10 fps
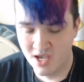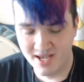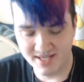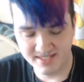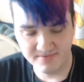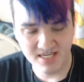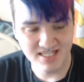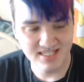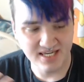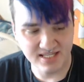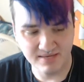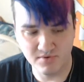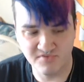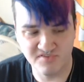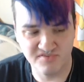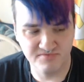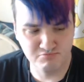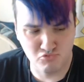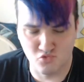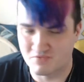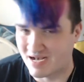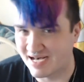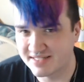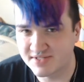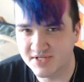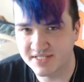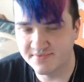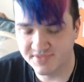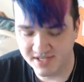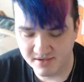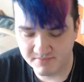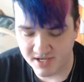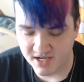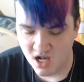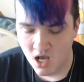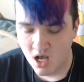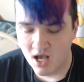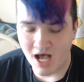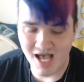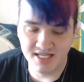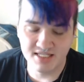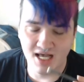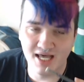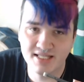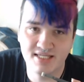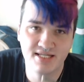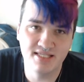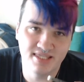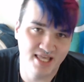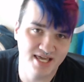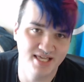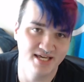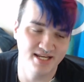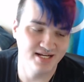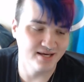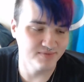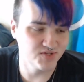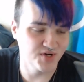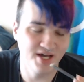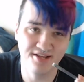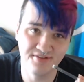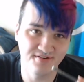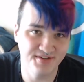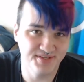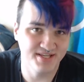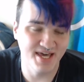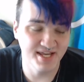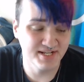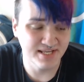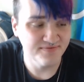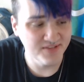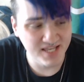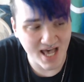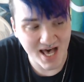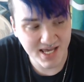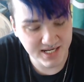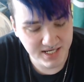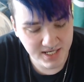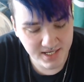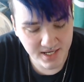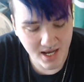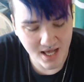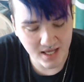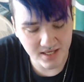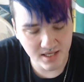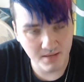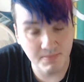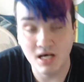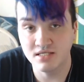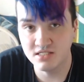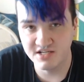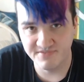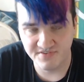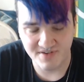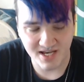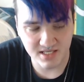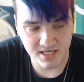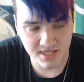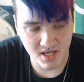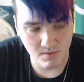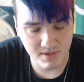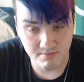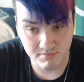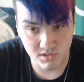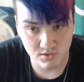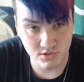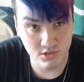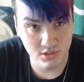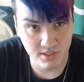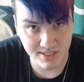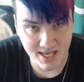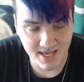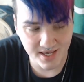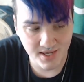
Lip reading: it seems like it's like a type of grass or something, but I didn't like it, and I've been trying it throughout the day, and it definitely had a positive effect, I think, on my mood today,